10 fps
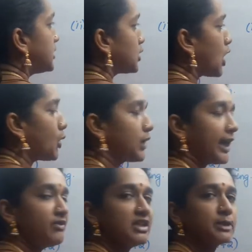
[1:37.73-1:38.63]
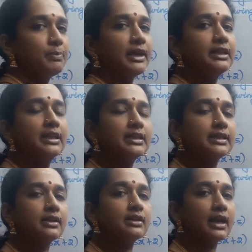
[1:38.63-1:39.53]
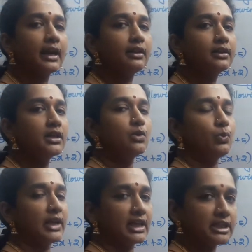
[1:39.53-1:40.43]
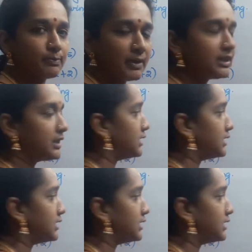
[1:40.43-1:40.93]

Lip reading: So, how can we split this and write? We can split